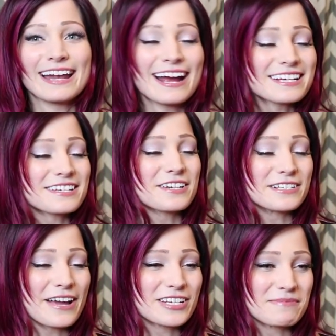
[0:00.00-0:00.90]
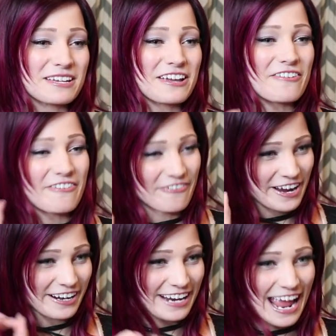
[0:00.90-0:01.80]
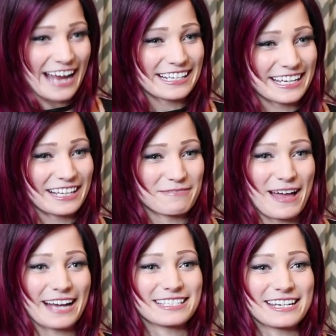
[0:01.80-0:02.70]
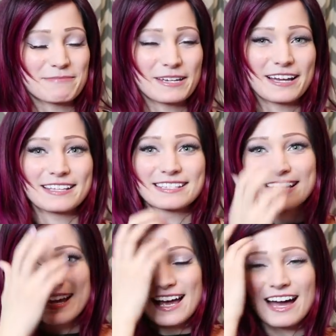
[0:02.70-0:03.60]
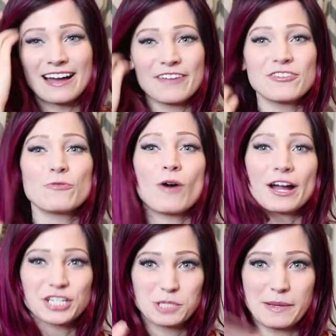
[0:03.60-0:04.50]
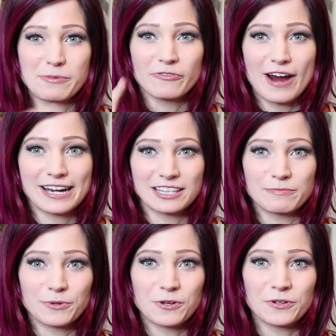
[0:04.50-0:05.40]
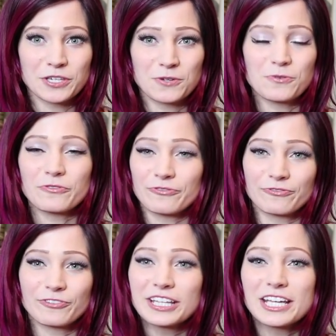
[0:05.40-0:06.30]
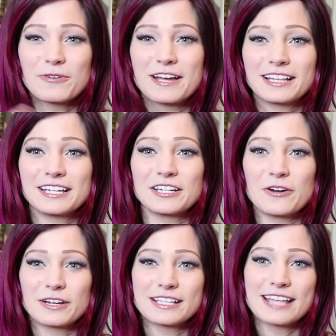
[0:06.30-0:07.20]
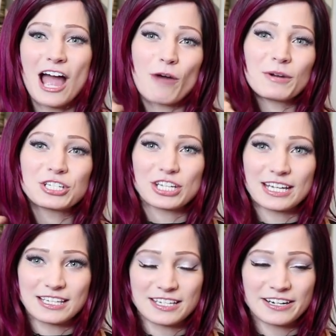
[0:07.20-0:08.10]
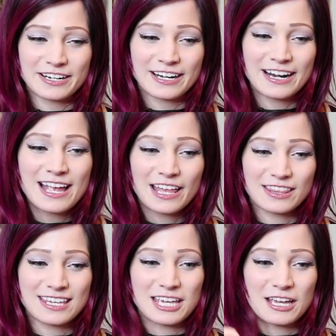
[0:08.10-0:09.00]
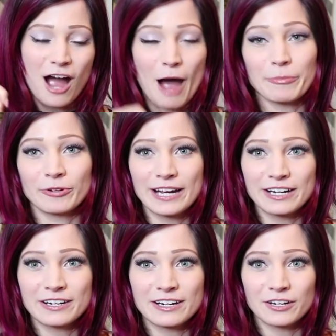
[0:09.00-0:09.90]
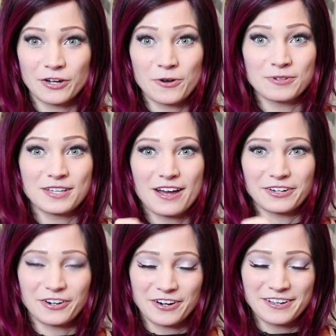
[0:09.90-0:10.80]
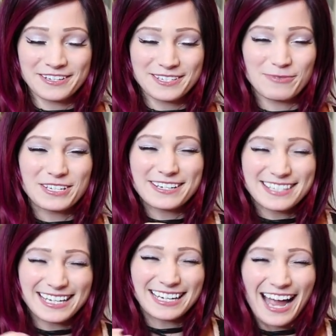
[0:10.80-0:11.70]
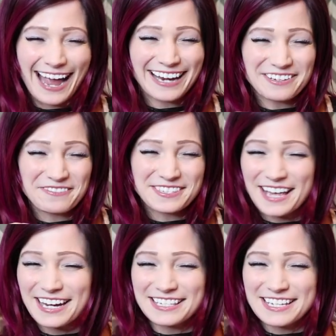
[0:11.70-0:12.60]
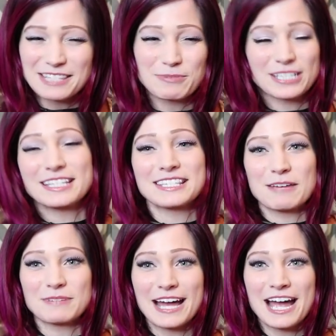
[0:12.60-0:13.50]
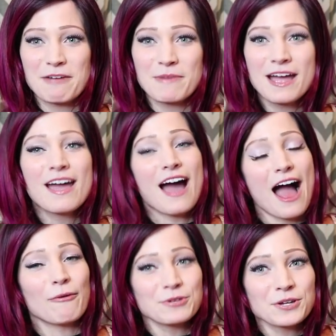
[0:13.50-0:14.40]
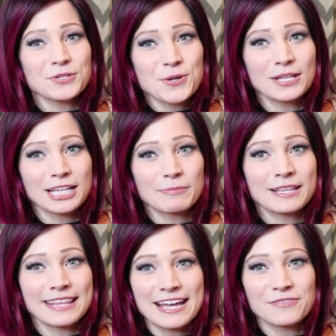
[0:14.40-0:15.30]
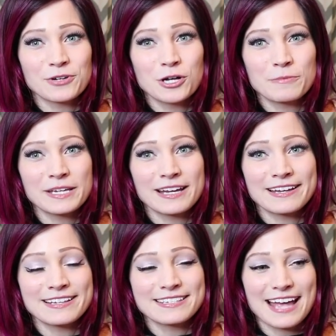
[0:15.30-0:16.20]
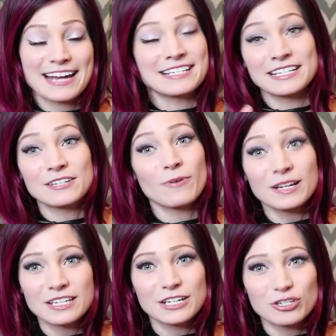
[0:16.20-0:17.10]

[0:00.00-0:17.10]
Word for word: It actually turned out to be very anticlimactic because uh, if you watch the people riding the bull, you really quickly notice how much easier the operator goes on girls, which is like kind of sexist, but at the same time, I was also a little bit thankful because I didn't want to